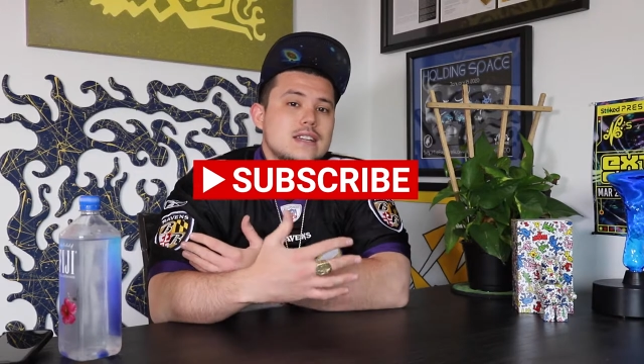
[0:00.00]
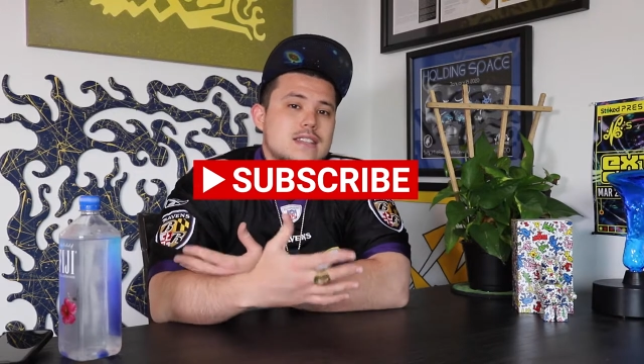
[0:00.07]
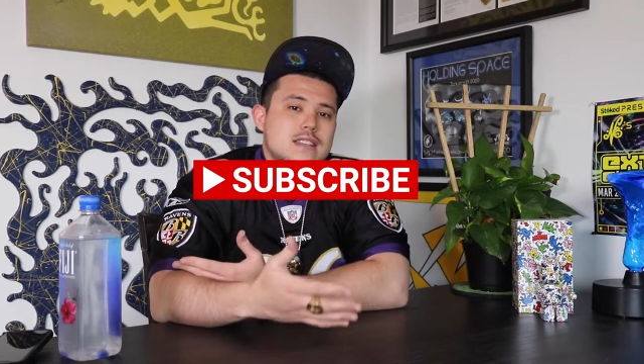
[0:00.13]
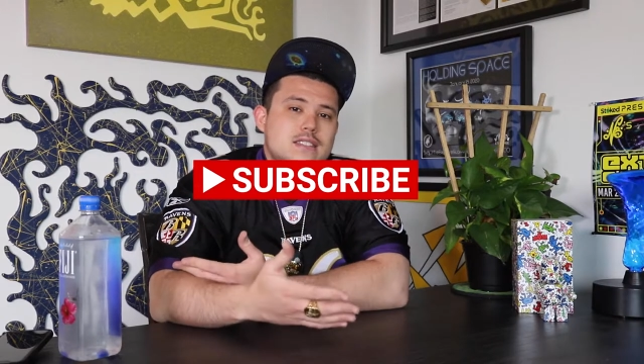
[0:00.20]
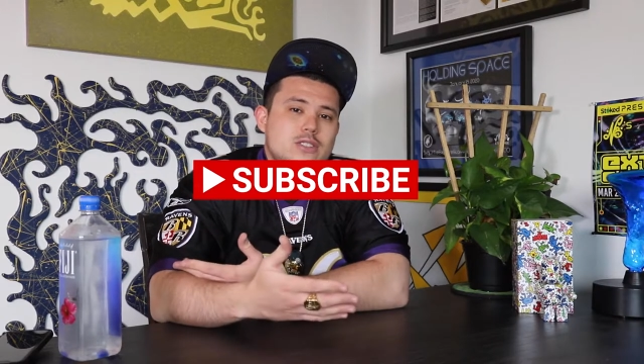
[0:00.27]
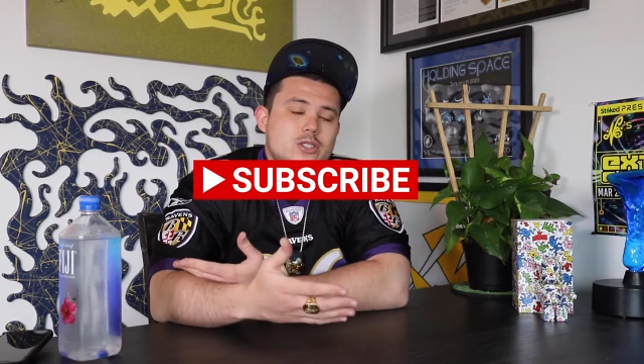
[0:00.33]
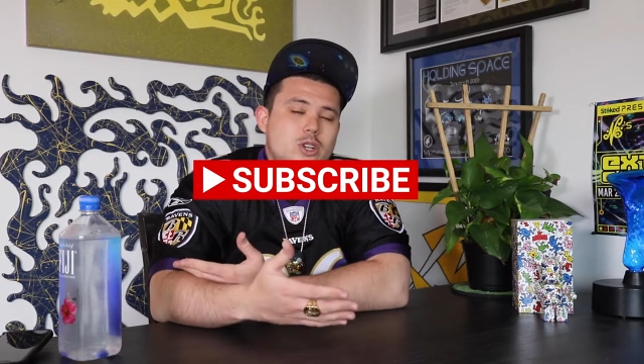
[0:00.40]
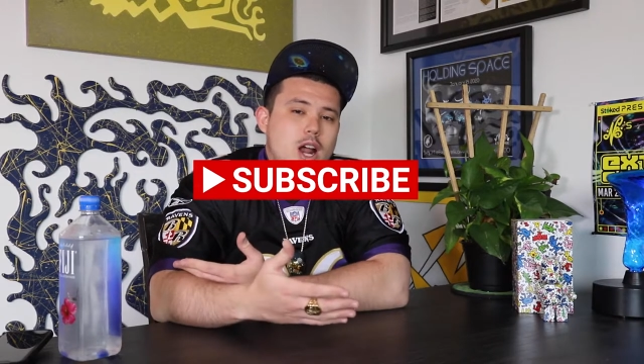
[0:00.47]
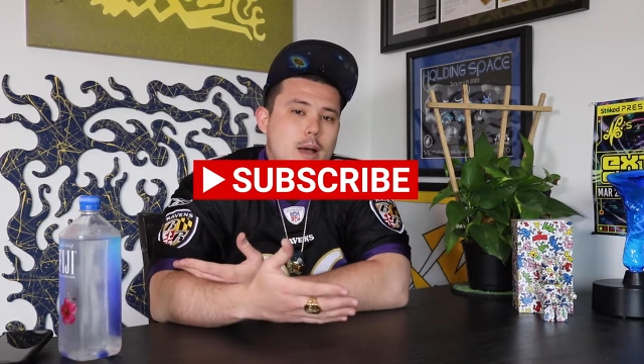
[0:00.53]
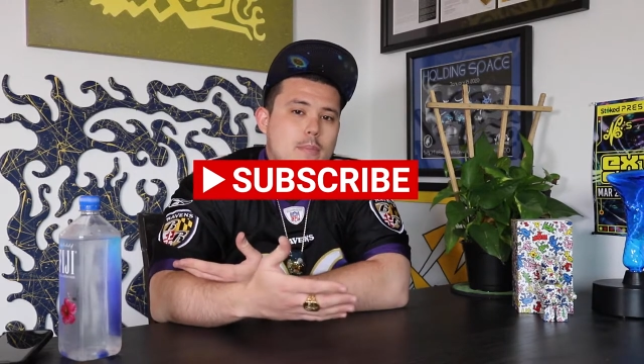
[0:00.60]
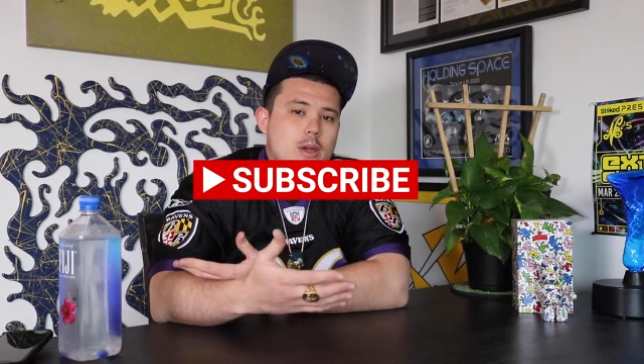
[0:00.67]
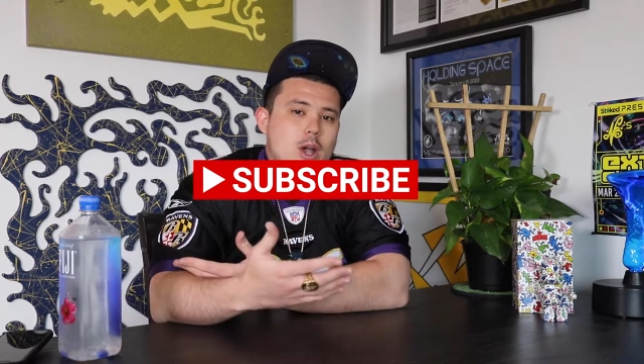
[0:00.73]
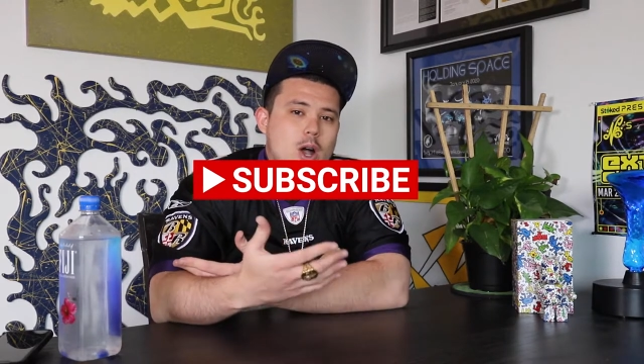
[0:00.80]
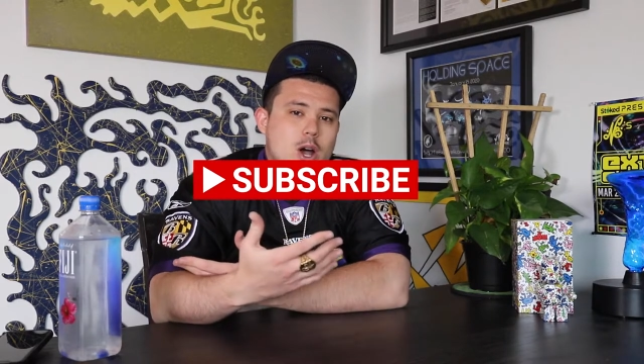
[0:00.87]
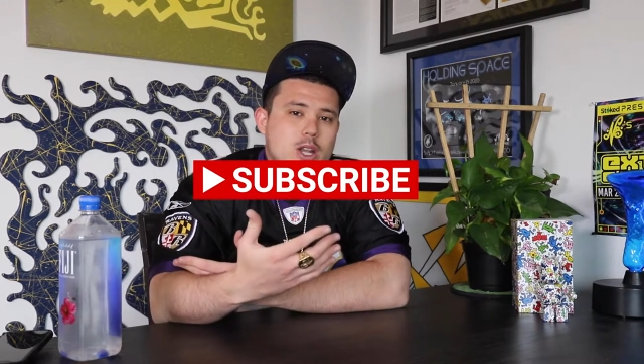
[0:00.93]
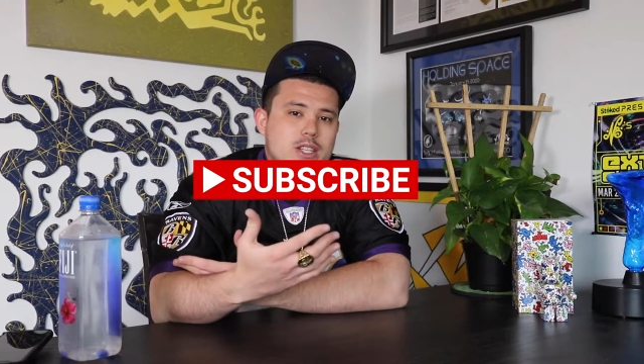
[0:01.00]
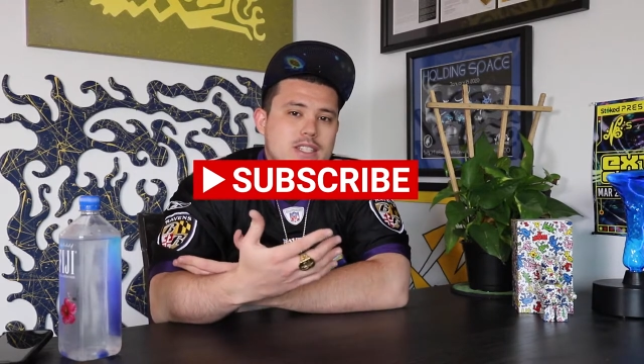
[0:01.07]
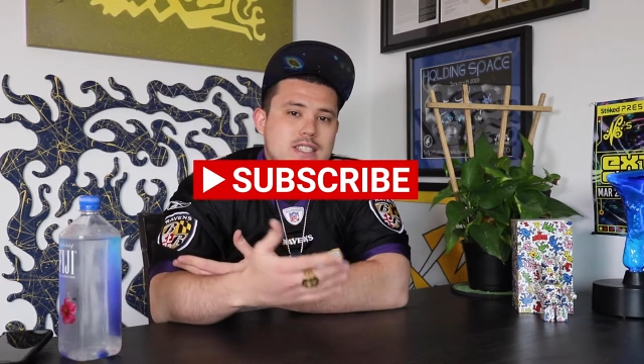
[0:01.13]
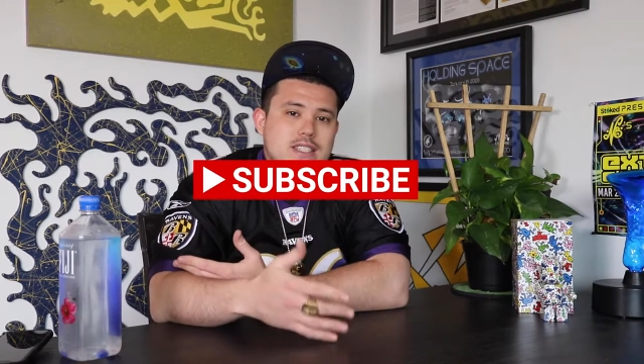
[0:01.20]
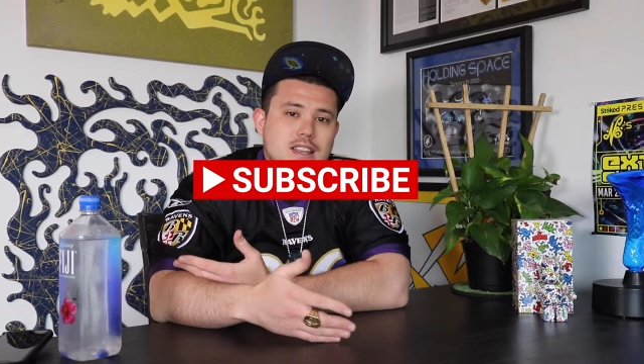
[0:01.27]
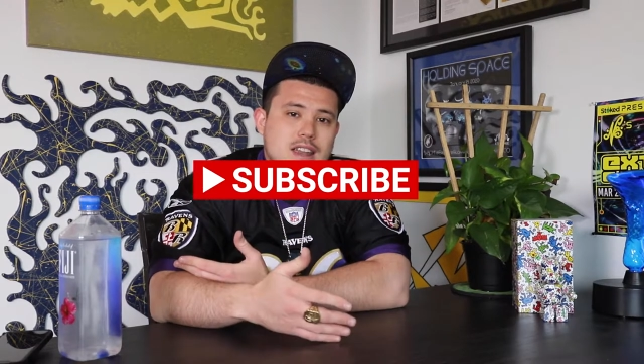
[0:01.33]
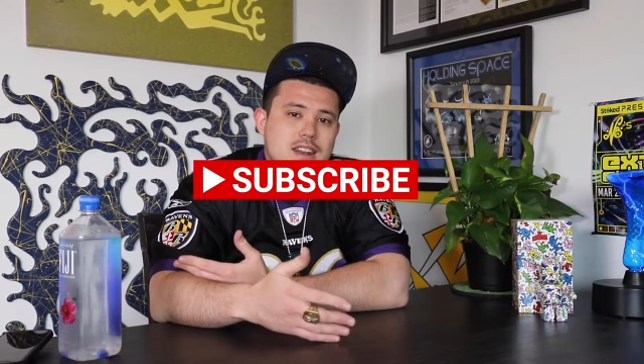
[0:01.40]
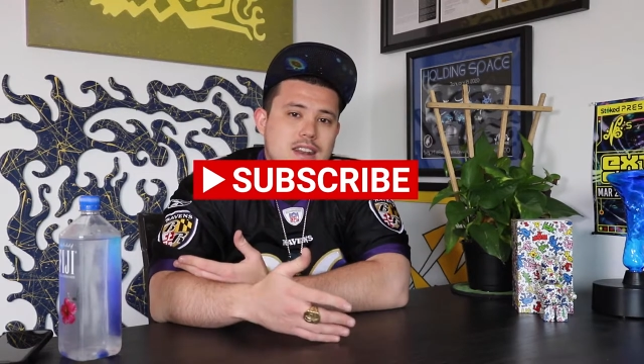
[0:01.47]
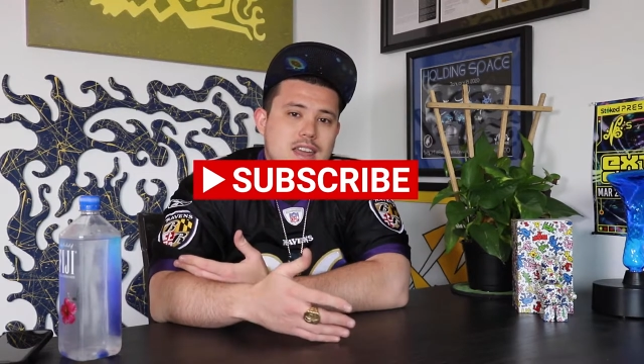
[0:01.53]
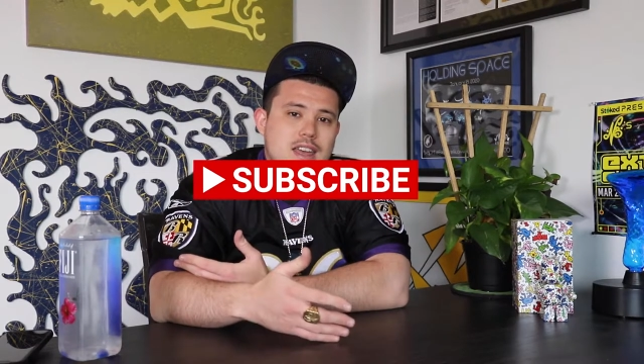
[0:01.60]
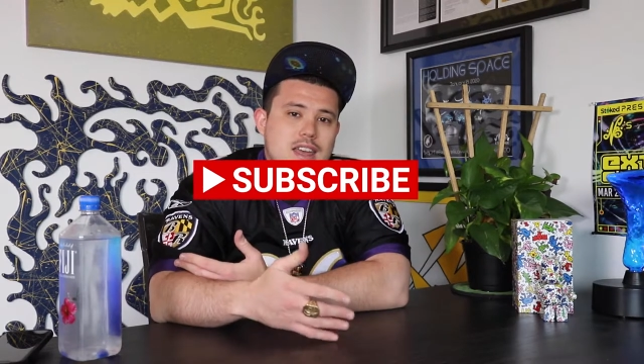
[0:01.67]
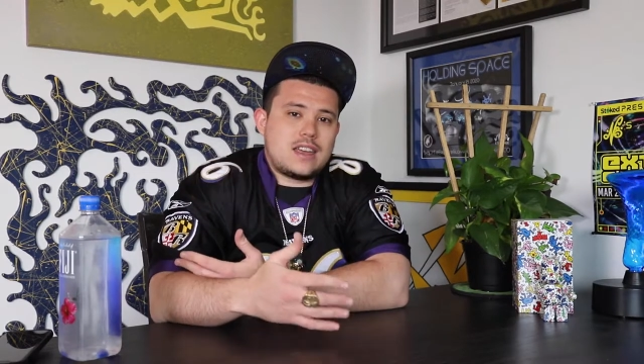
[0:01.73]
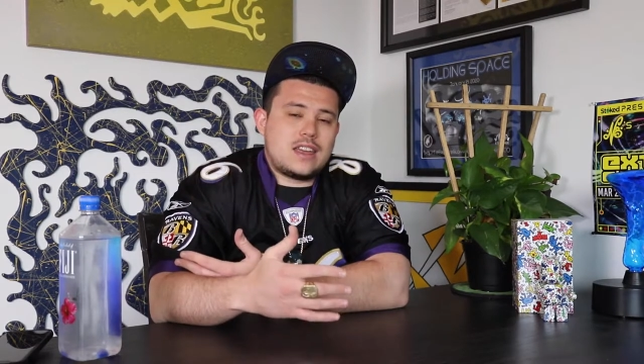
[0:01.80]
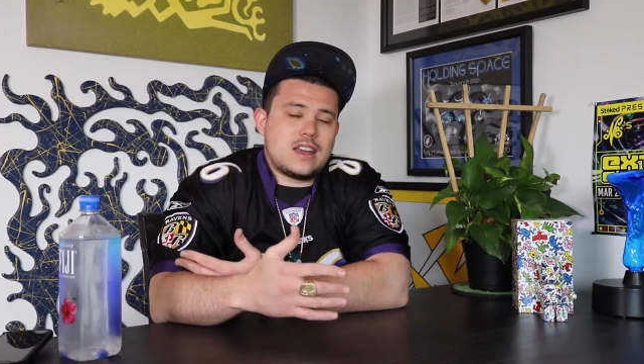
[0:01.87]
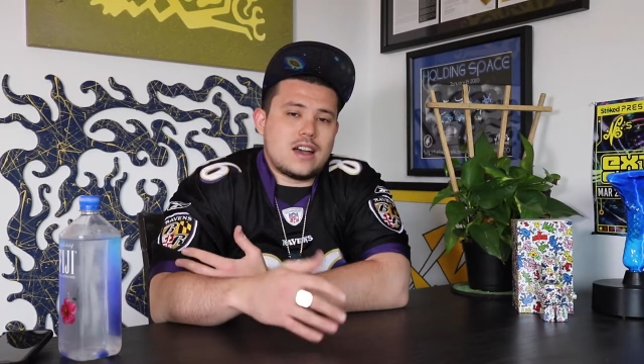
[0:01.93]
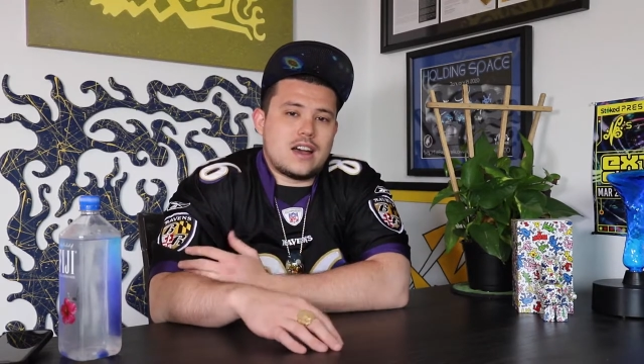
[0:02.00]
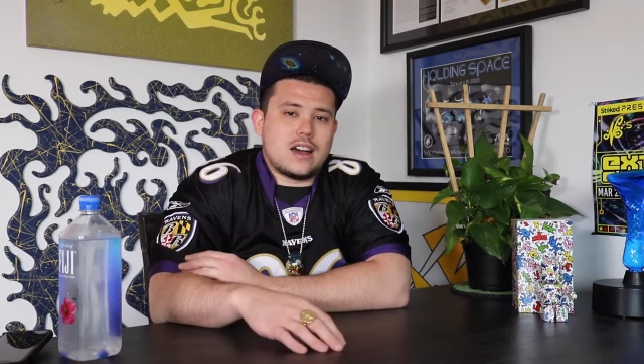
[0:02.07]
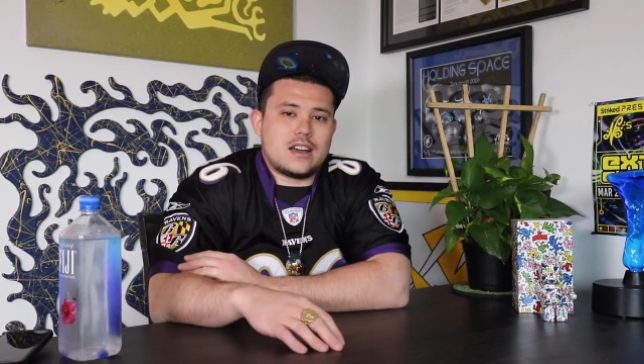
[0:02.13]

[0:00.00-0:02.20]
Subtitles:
This is dropping on Sunday,